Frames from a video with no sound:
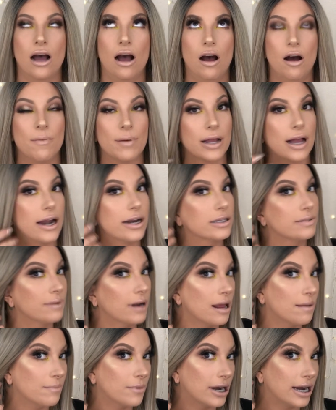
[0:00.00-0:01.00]
Oh my God, it's
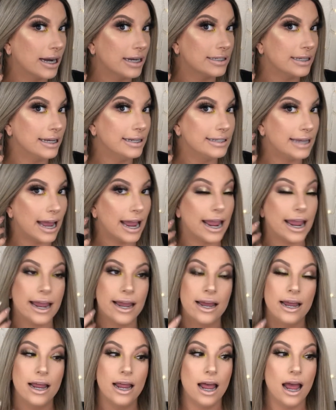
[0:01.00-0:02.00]
what I'm wearing
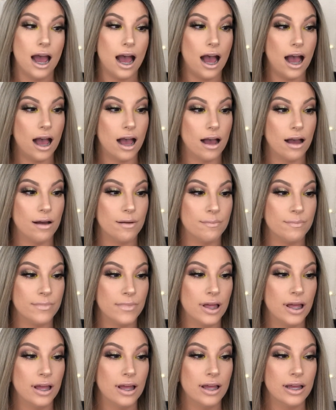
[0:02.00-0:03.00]
today.
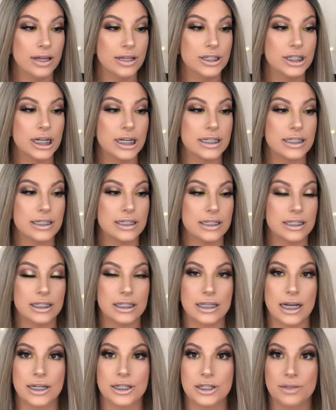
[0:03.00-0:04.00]
Just
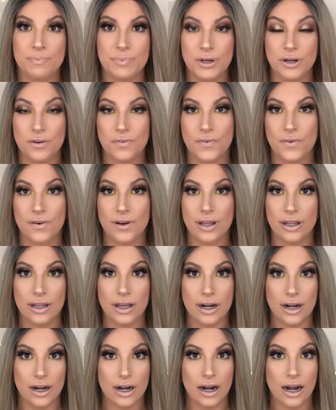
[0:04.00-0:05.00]
such beautiful
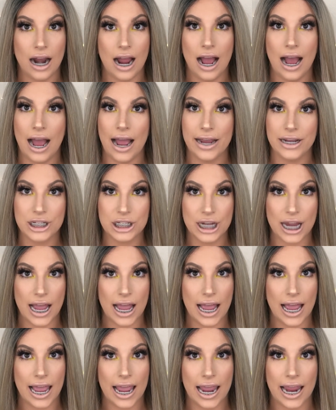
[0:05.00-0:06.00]
glitter, high
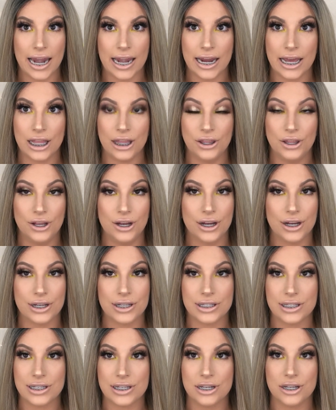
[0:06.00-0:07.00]
shine,
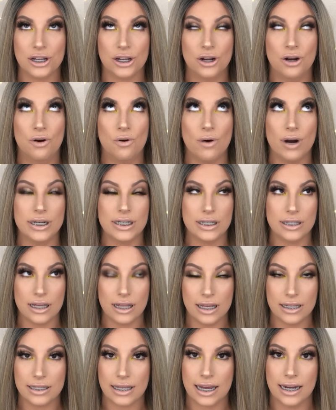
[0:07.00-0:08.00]
looks gorgeous
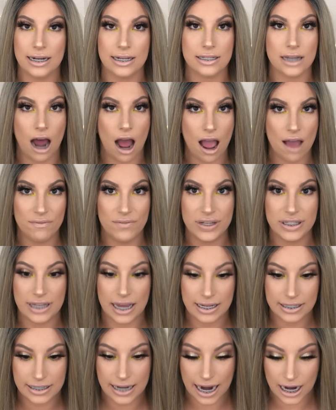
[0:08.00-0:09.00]
on the skin, does not
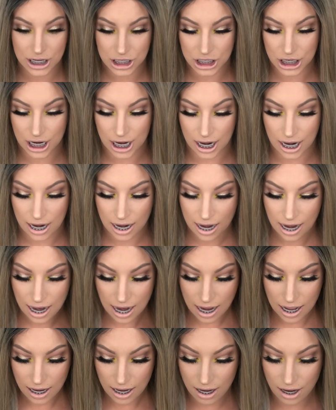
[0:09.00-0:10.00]
emphasize texture.
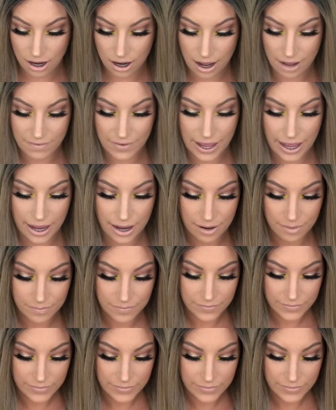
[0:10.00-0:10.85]
Love it.